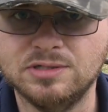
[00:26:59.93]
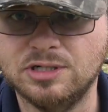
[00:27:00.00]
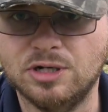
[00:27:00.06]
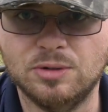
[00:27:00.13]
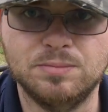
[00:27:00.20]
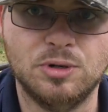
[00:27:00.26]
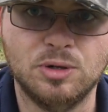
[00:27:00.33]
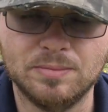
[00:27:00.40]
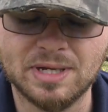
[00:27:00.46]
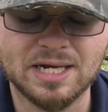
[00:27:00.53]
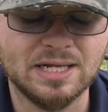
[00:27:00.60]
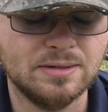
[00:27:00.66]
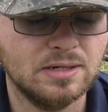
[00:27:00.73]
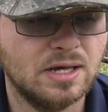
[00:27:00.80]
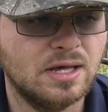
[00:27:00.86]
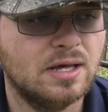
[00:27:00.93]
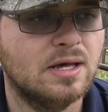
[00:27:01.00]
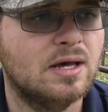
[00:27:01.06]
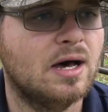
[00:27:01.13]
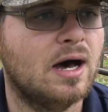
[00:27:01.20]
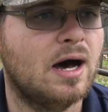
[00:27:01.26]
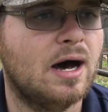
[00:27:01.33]
you know, per minute.
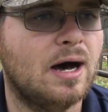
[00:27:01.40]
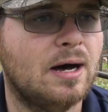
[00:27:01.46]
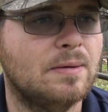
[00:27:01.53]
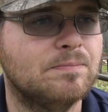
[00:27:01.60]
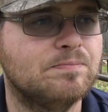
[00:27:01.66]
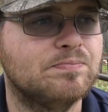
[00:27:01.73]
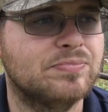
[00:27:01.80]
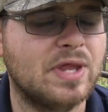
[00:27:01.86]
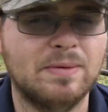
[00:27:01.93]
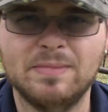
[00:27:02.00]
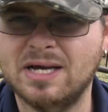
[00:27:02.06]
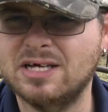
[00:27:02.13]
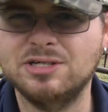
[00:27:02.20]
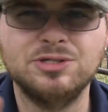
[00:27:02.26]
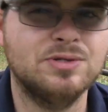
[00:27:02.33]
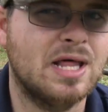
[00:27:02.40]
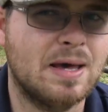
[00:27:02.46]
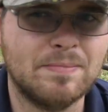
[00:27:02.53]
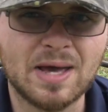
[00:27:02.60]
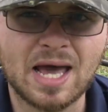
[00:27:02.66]
Um, I'm not going to do that